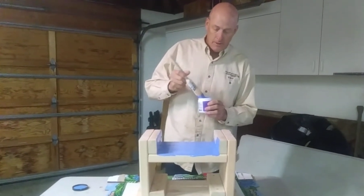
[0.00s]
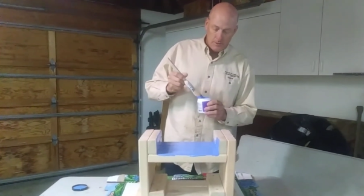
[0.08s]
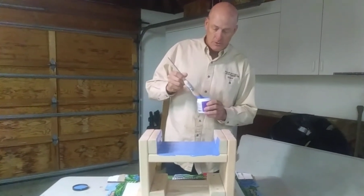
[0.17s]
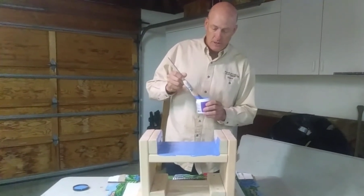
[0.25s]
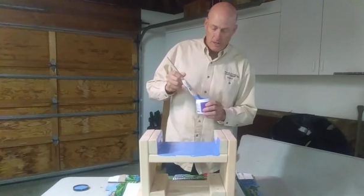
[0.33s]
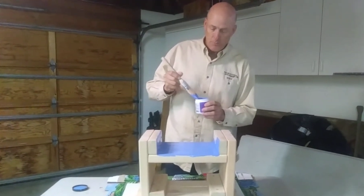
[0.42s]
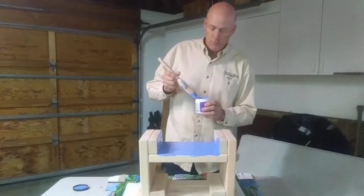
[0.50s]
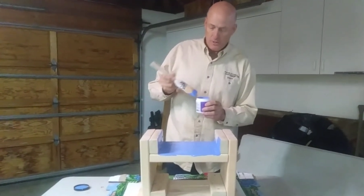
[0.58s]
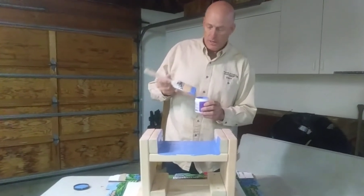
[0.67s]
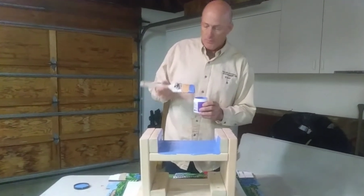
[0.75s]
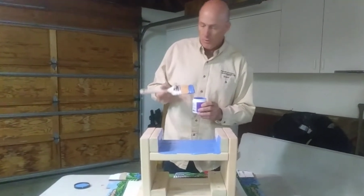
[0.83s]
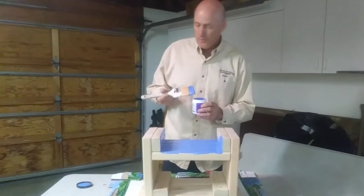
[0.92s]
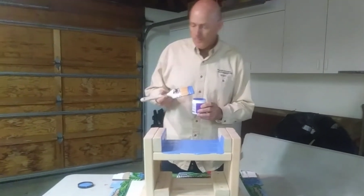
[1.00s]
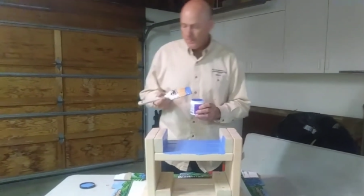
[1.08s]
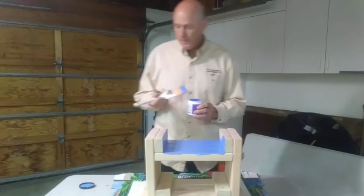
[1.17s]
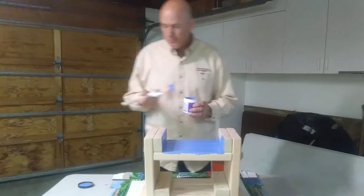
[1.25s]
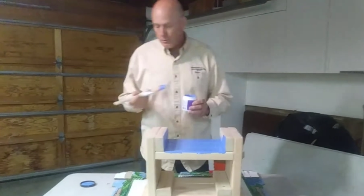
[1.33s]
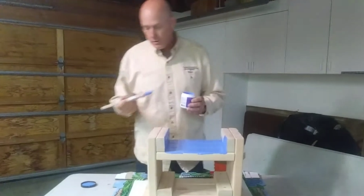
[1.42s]
set up a table,
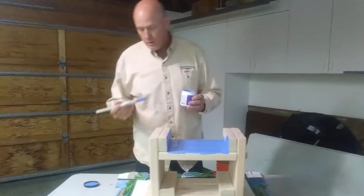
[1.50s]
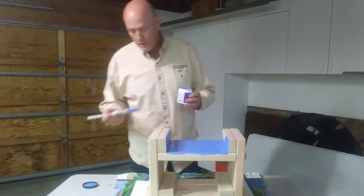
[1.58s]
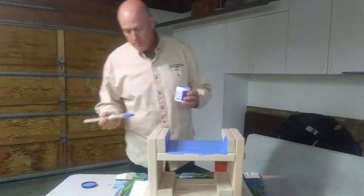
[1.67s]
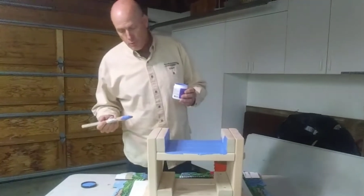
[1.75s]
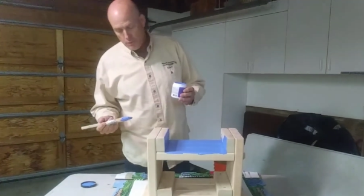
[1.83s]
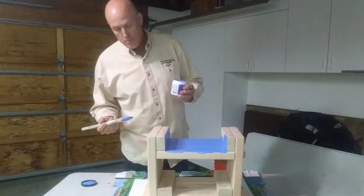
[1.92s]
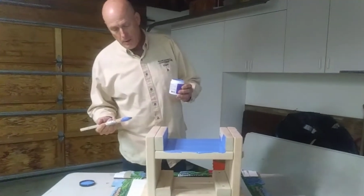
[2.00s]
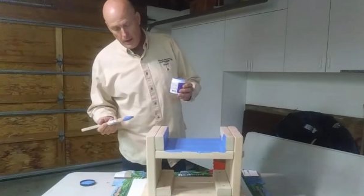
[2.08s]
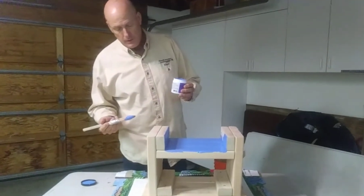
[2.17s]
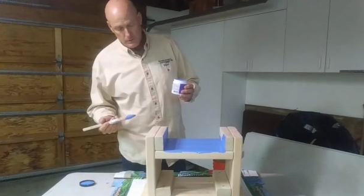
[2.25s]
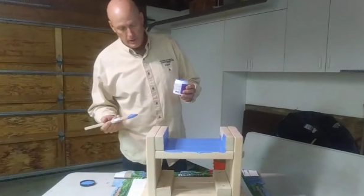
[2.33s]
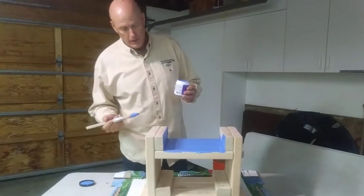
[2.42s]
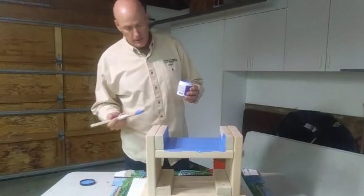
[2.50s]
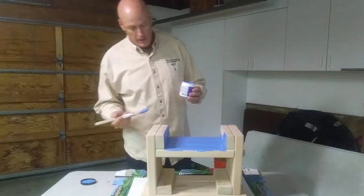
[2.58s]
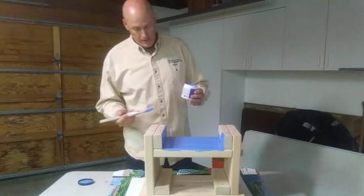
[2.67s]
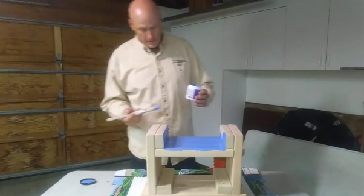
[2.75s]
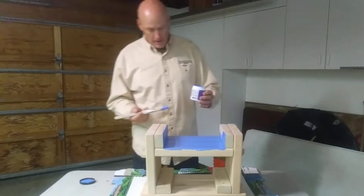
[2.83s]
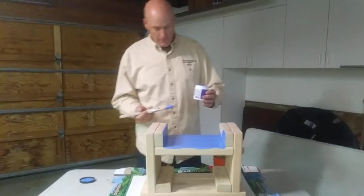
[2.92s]
put a cardboard box on it
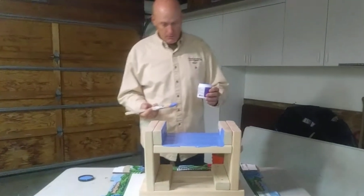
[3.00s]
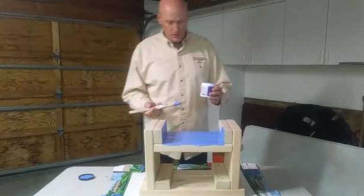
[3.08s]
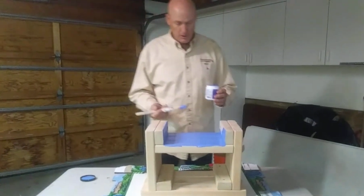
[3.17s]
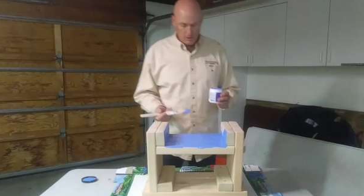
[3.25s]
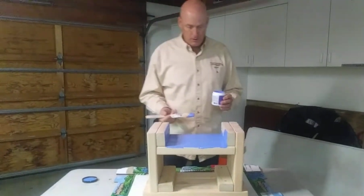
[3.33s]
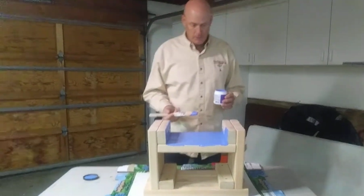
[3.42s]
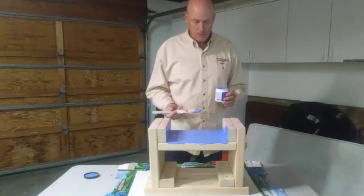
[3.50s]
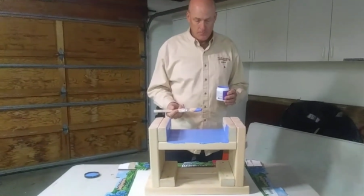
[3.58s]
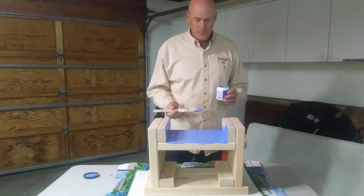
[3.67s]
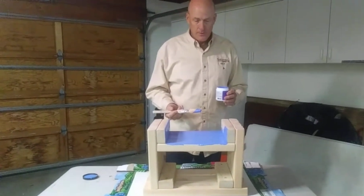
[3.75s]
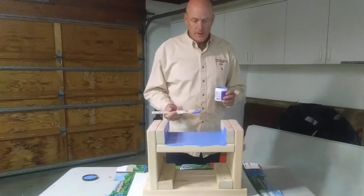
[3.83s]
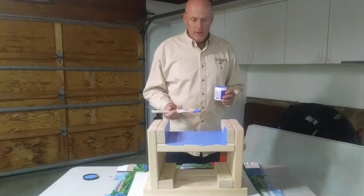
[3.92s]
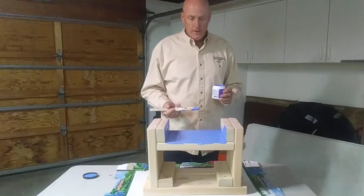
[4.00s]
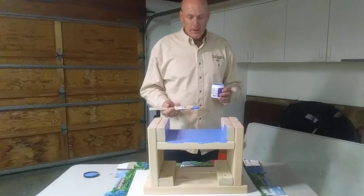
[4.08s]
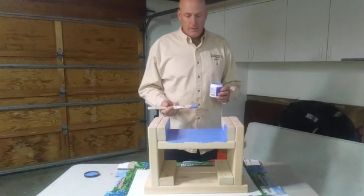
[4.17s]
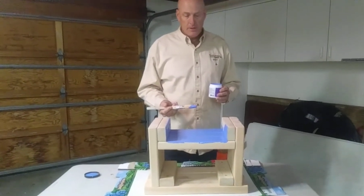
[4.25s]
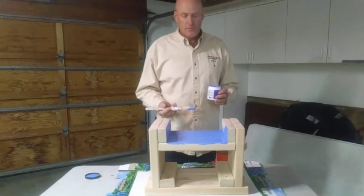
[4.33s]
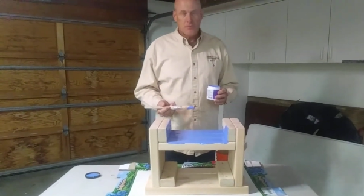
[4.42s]
like I've done here,
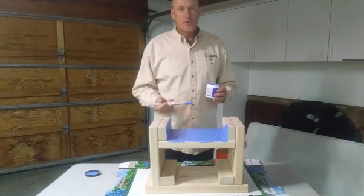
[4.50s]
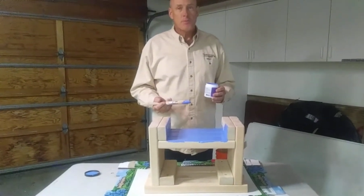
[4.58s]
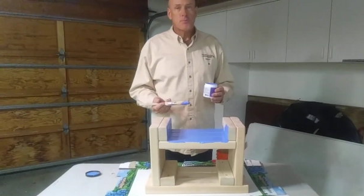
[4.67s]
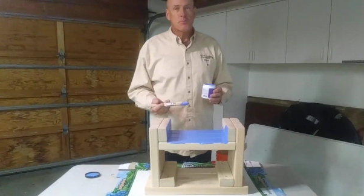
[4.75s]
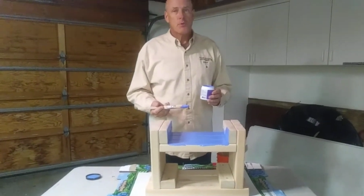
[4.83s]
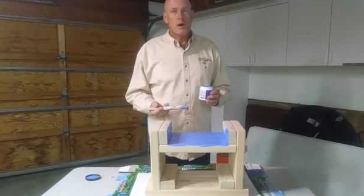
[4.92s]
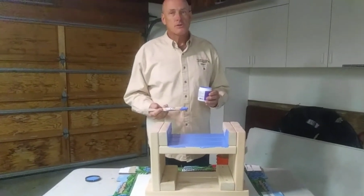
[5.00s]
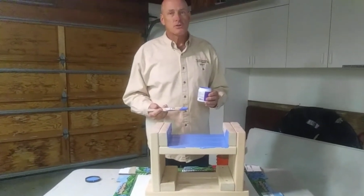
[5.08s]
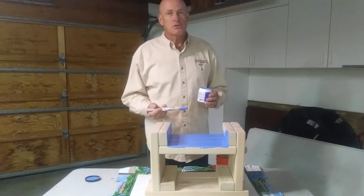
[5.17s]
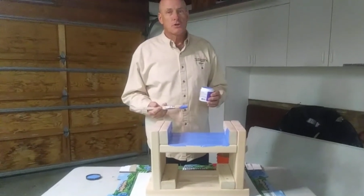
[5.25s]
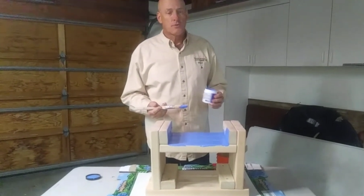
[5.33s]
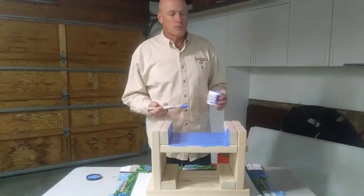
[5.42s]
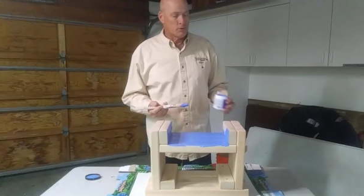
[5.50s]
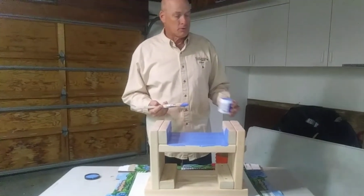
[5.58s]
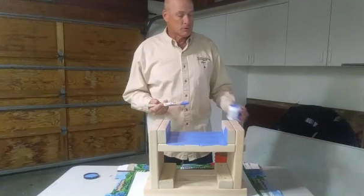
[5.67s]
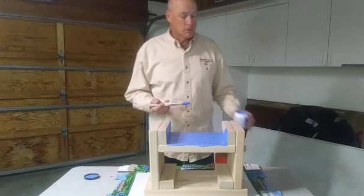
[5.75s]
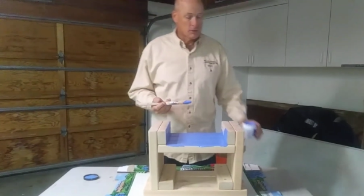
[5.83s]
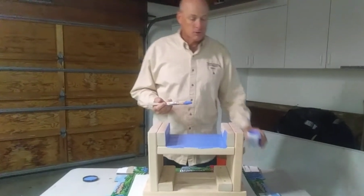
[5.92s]
and then flip the project over
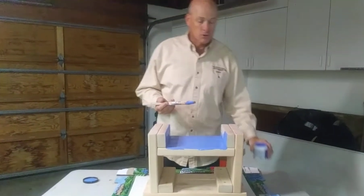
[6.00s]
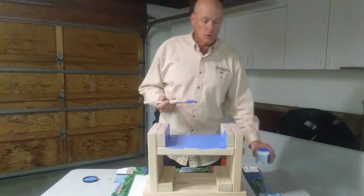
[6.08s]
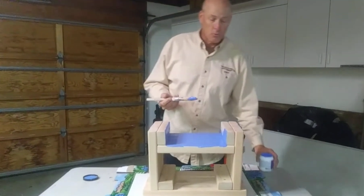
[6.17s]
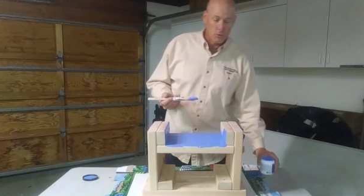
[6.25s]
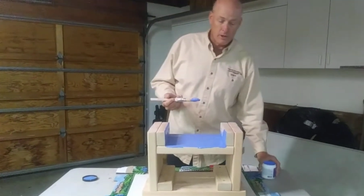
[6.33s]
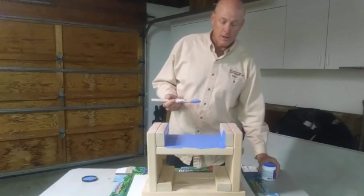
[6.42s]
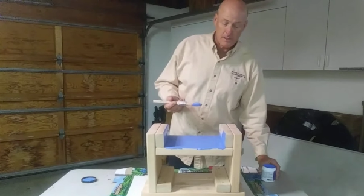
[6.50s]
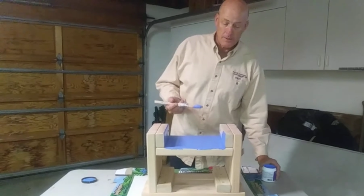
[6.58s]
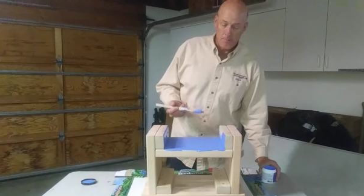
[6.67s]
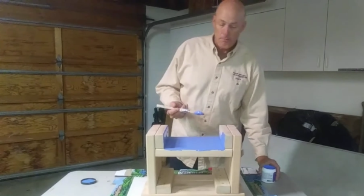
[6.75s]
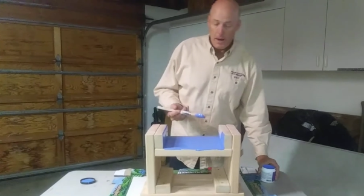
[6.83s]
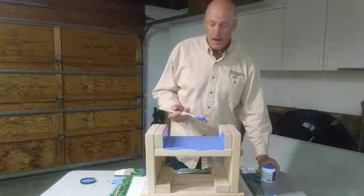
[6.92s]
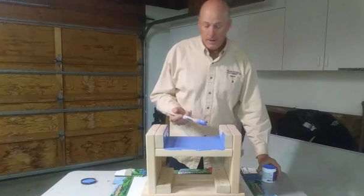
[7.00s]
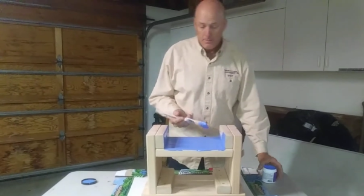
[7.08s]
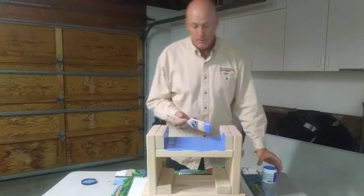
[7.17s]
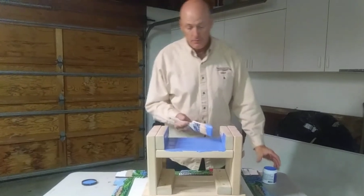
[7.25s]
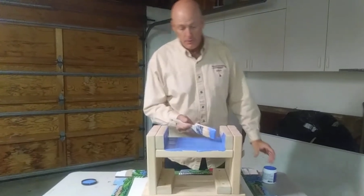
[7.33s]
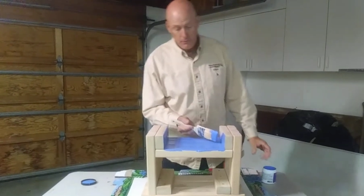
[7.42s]
and let's start working on the bottom
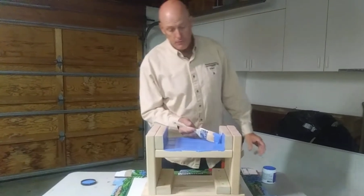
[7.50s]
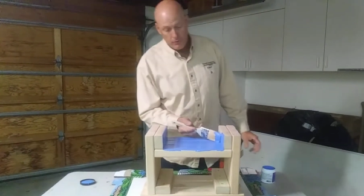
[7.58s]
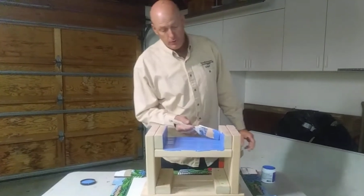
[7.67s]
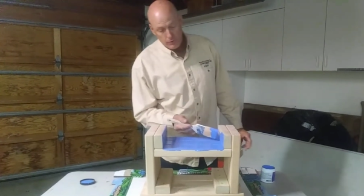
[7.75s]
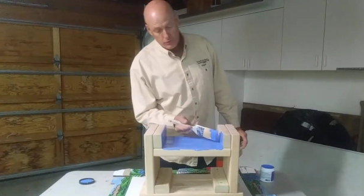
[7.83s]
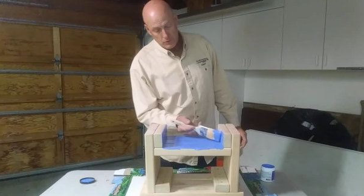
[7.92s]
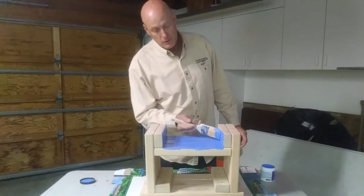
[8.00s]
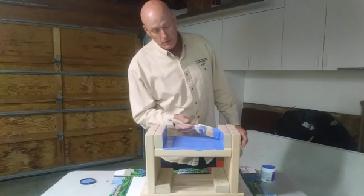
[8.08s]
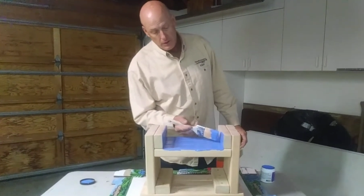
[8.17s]
of it first.